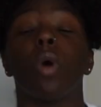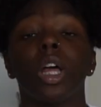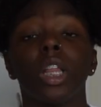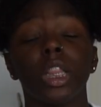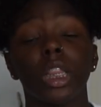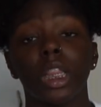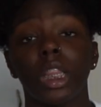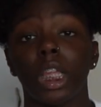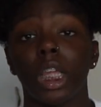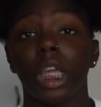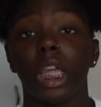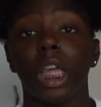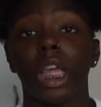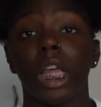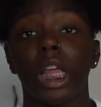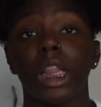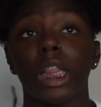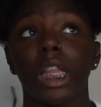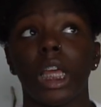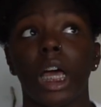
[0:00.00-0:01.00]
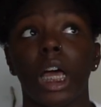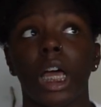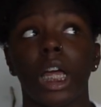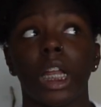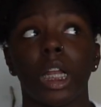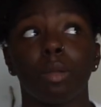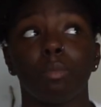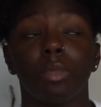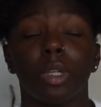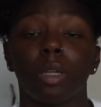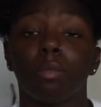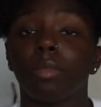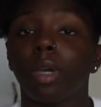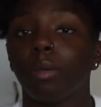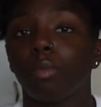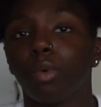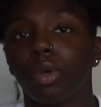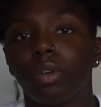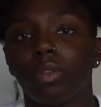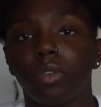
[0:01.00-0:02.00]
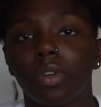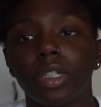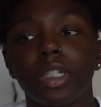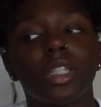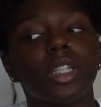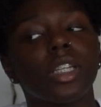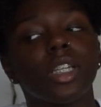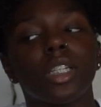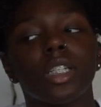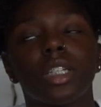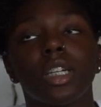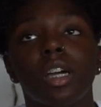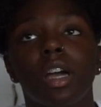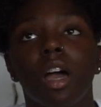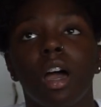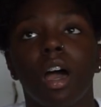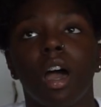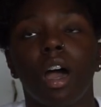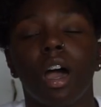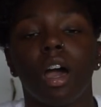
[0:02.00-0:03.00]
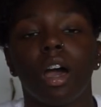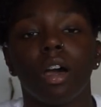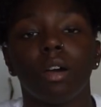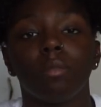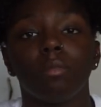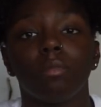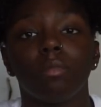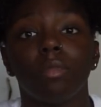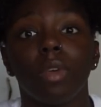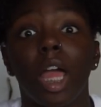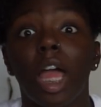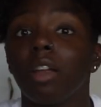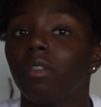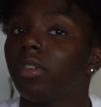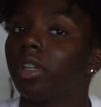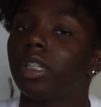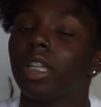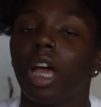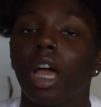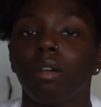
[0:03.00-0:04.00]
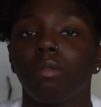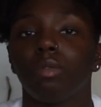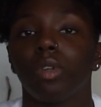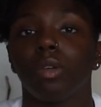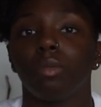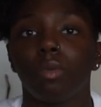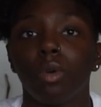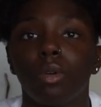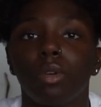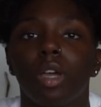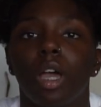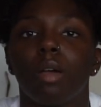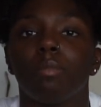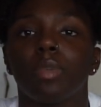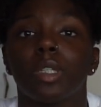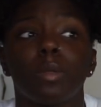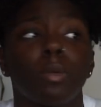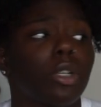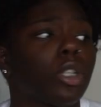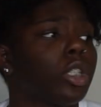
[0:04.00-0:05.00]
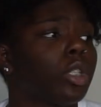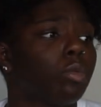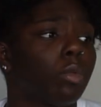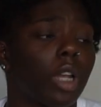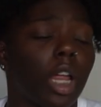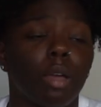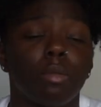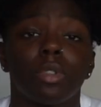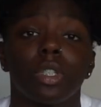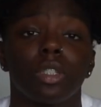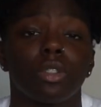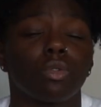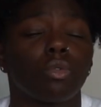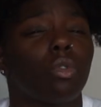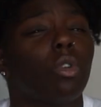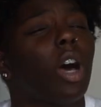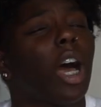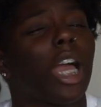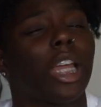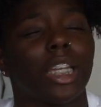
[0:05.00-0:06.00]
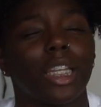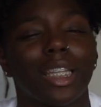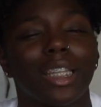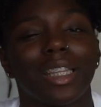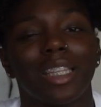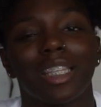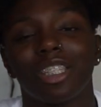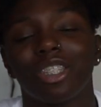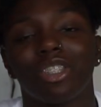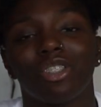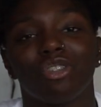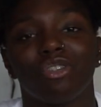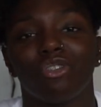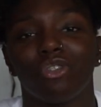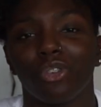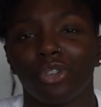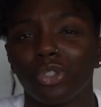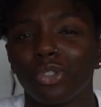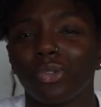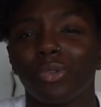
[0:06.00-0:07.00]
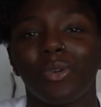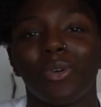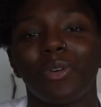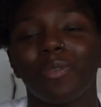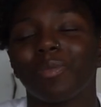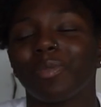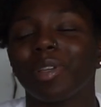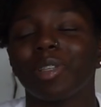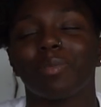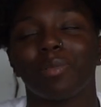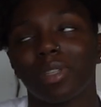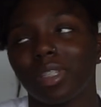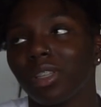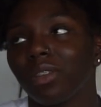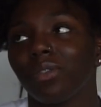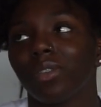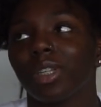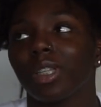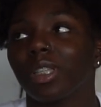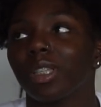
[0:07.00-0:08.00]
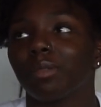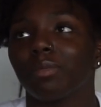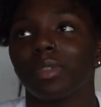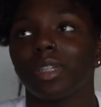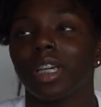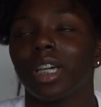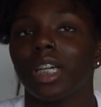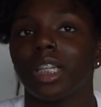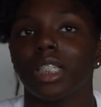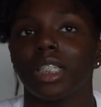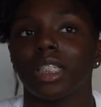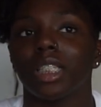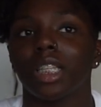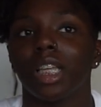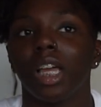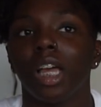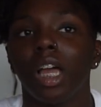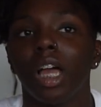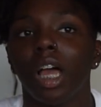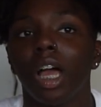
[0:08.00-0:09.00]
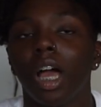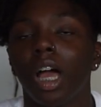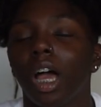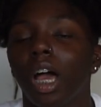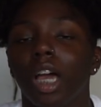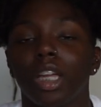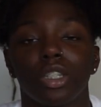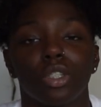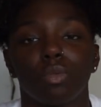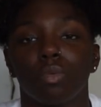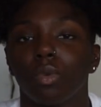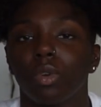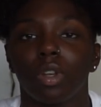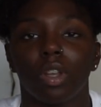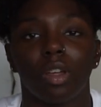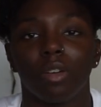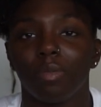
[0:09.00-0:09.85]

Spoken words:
One thing that me and my boyfriend did, every time we woke up, especially when I was in school, I needed this for school specifically because I just